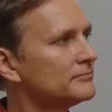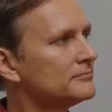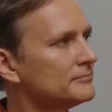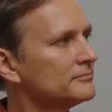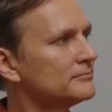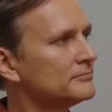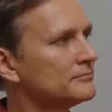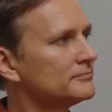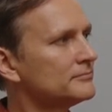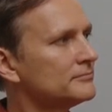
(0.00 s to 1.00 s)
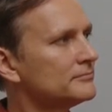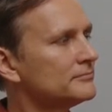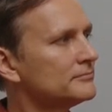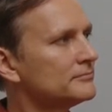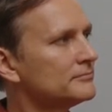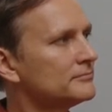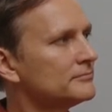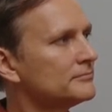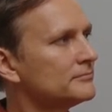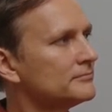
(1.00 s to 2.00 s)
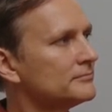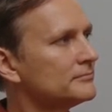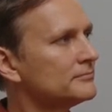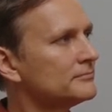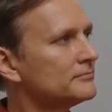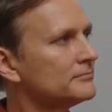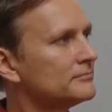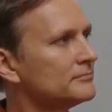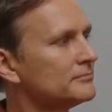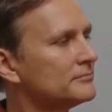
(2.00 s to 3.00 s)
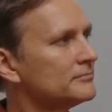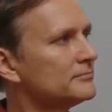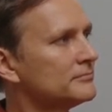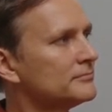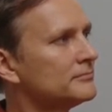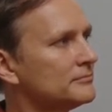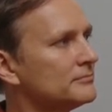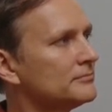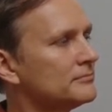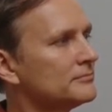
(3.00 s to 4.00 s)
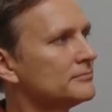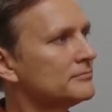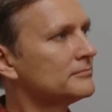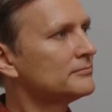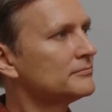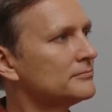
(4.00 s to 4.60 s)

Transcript: (silent)